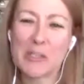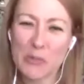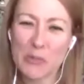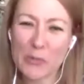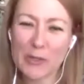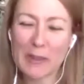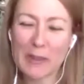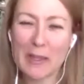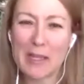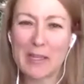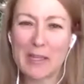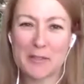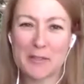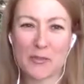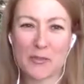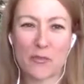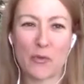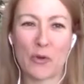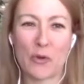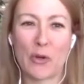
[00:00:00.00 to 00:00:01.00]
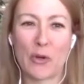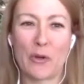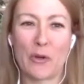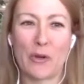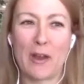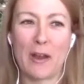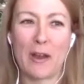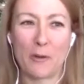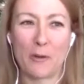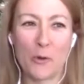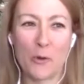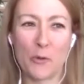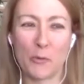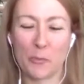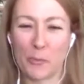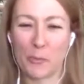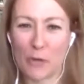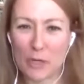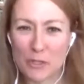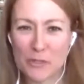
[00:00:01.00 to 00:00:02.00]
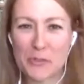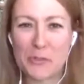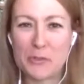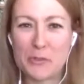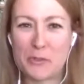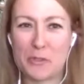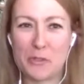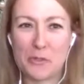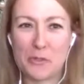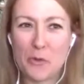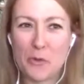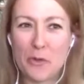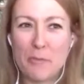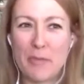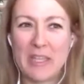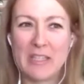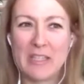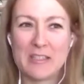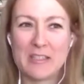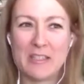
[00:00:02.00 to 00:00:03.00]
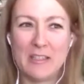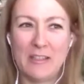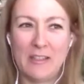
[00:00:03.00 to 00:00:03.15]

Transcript: doing things for our own personal enjoyment.